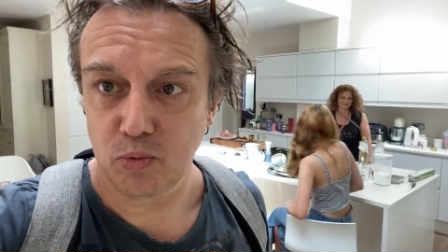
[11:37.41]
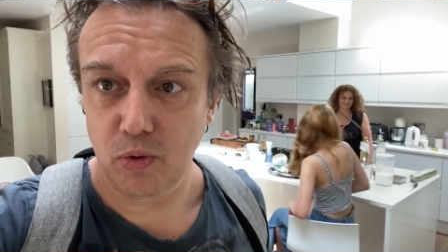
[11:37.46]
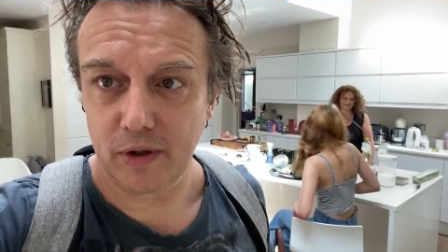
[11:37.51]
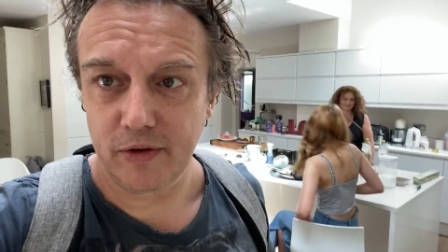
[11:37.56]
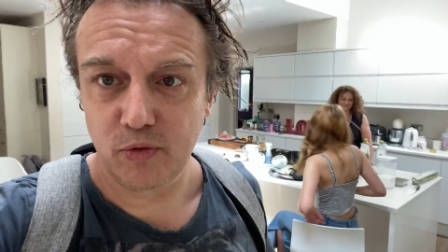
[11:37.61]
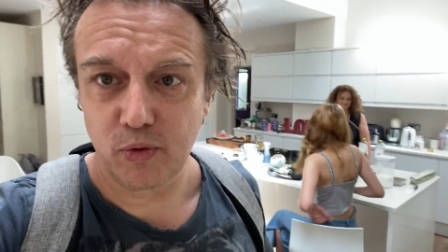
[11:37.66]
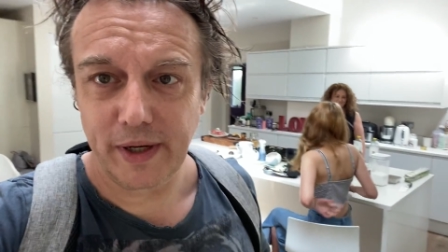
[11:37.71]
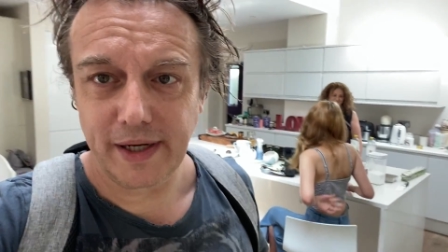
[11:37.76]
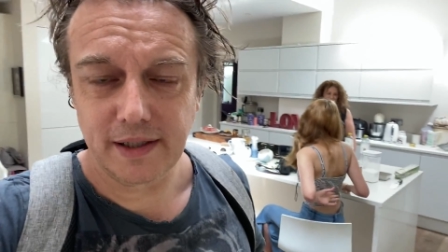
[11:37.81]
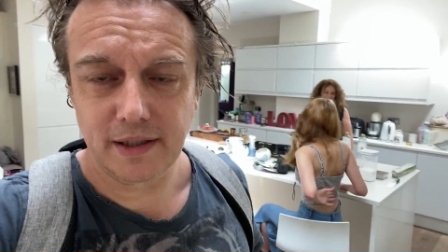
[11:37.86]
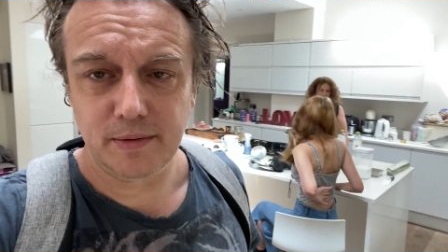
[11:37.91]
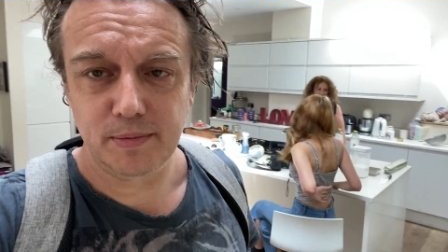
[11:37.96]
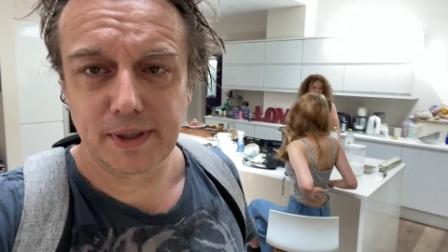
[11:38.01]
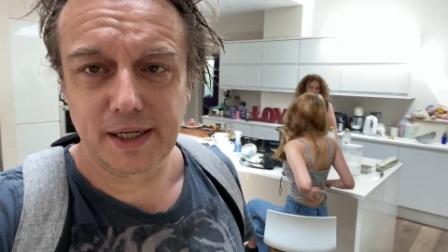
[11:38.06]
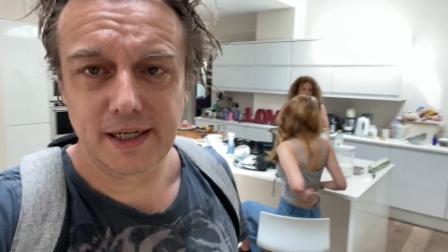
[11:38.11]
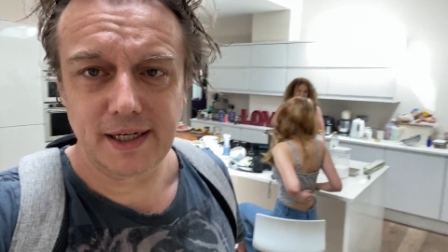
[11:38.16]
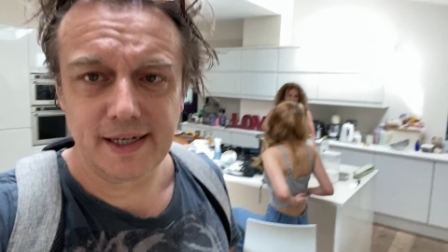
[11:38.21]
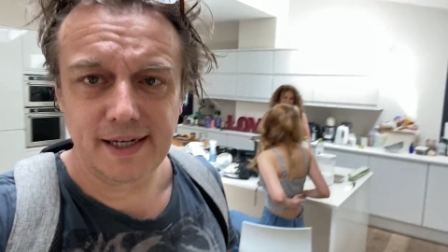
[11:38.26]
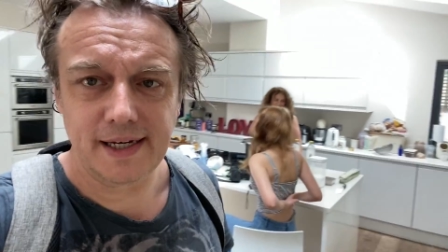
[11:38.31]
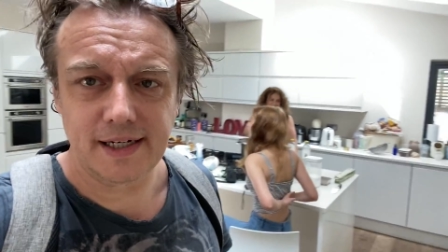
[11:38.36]
what if we end up
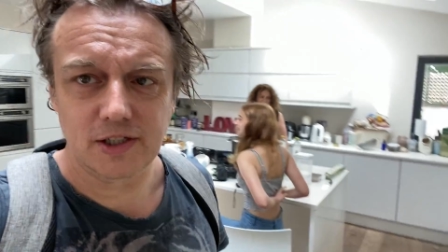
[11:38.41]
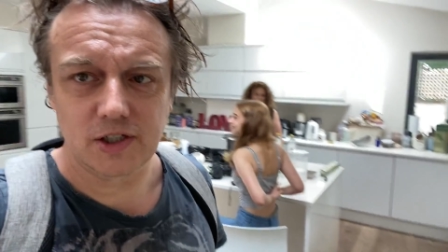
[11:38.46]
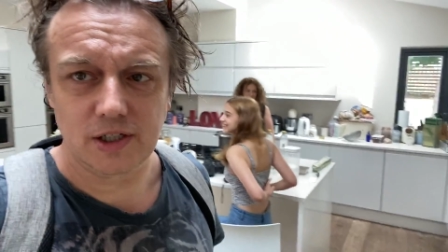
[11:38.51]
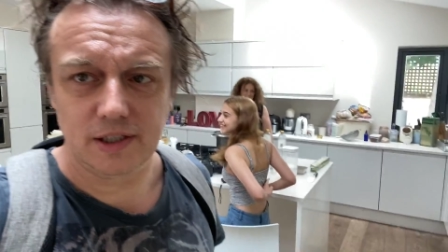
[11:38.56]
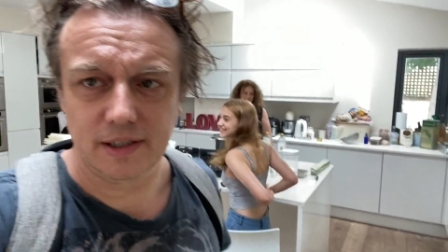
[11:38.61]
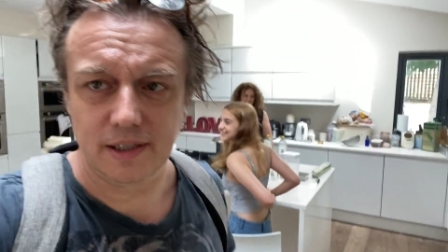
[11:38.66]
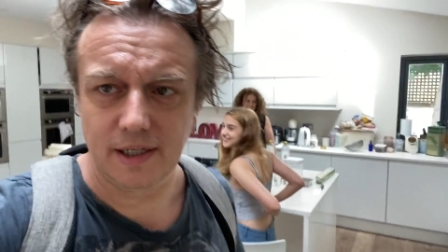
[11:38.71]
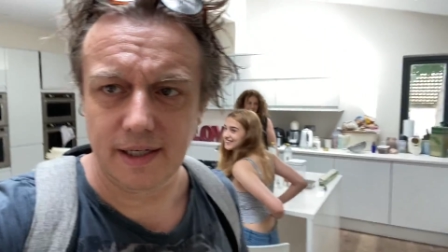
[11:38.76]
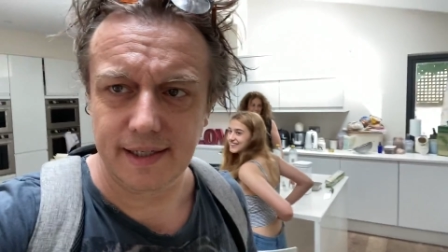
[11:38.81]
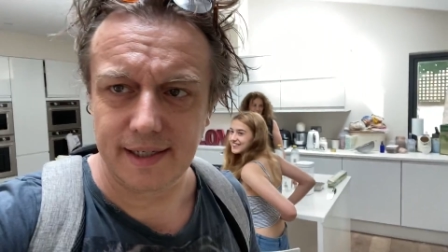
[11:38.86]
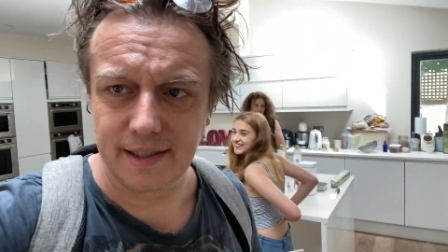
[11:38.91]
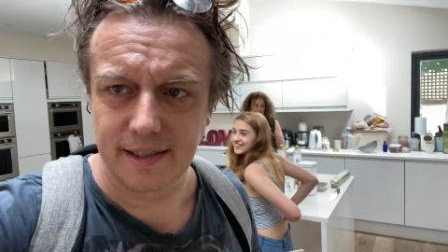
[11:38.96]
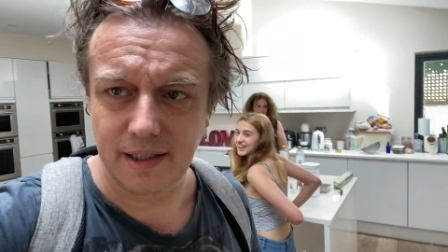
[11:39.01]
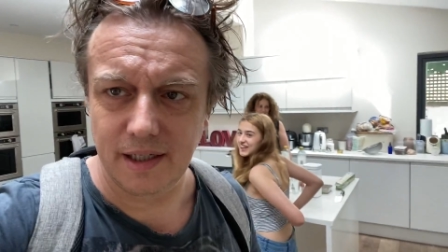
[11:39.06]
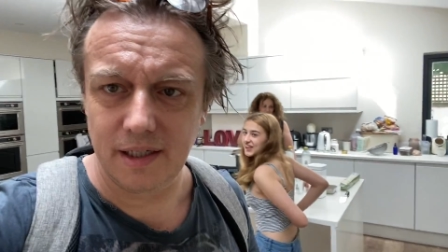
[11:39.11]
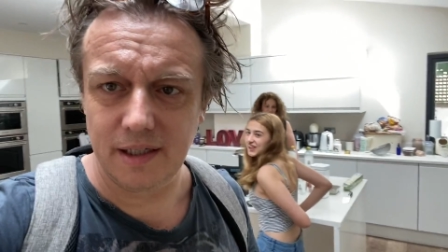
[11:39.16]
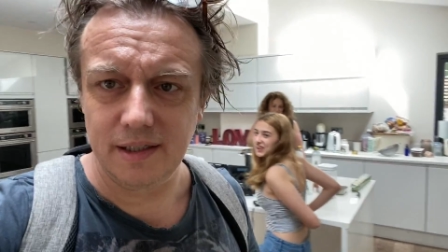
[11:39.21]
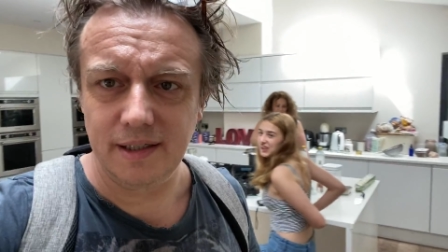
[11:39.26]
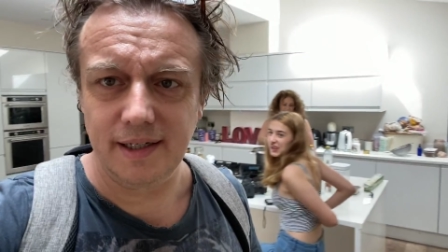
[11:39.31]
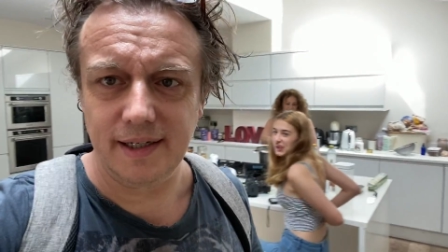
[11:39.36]
killing each other like in the
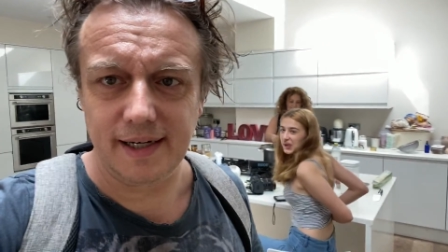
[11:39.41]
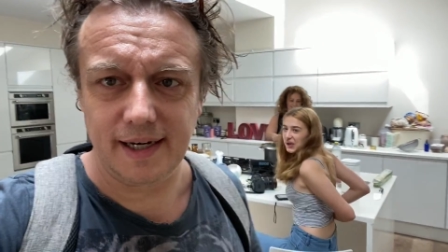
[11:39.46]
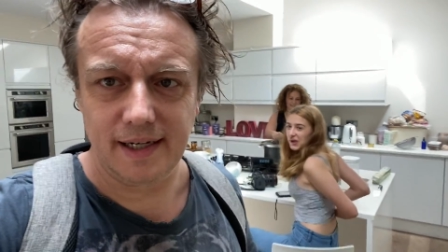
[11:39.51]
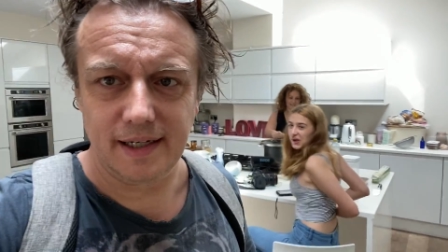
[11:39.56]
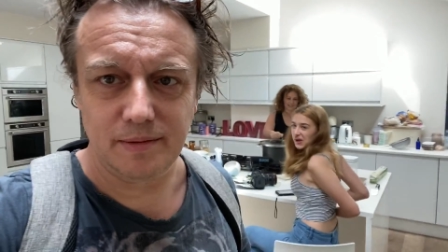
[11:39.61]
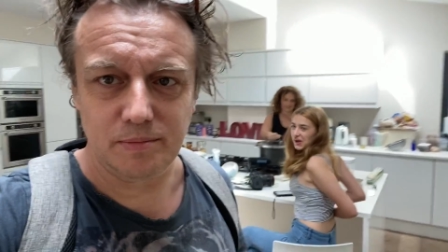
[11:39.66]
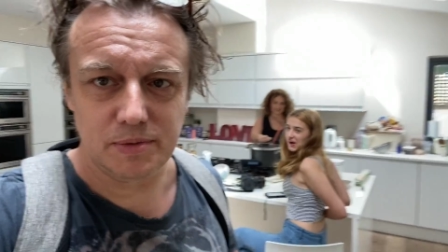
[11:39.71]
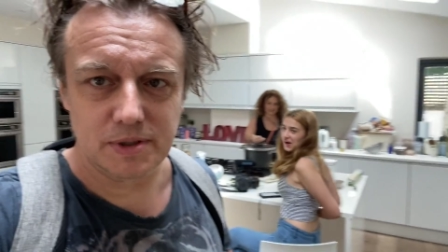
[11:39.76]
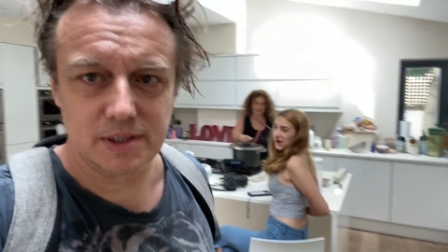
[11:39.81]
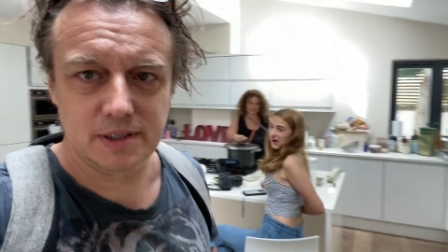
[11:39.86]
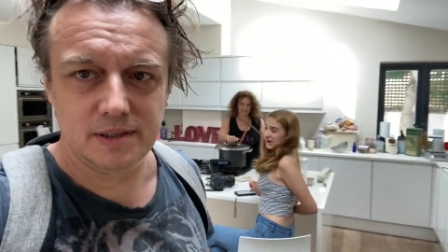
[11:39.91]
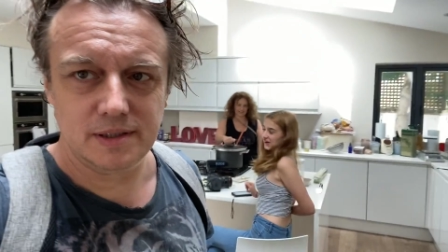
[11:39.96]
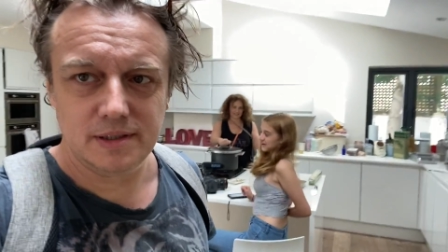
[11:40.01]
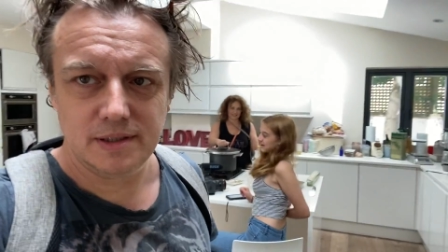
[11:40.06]
Hunger Games?